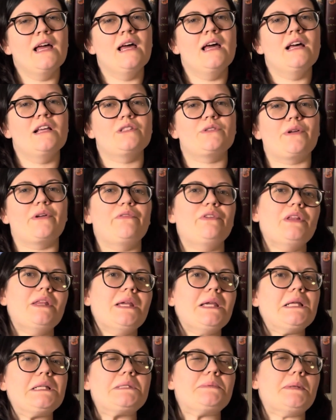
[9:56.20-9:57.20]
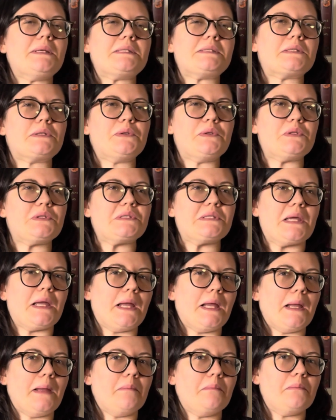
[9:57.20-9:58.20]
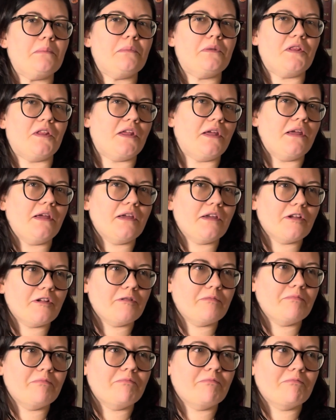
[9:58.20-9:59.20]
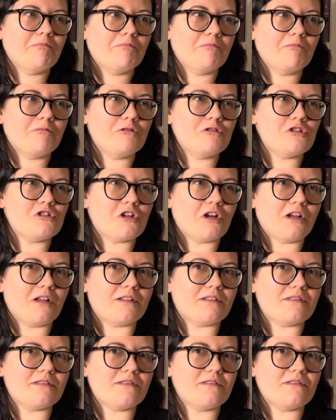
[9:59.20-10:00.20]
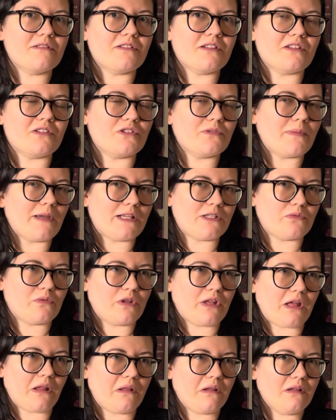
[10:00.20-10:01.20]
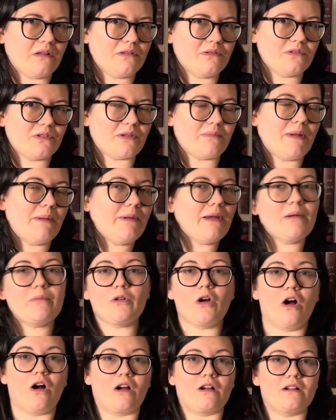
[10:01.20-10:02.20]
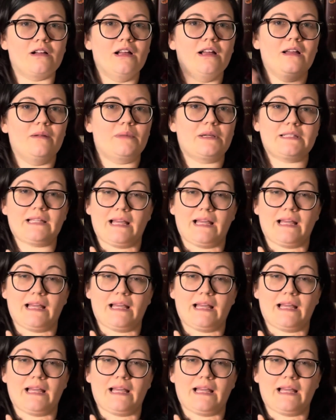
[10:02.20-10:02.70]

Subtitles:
So I feel like it's basically the same thing just in space with aliens. And maybe I'm wrong because I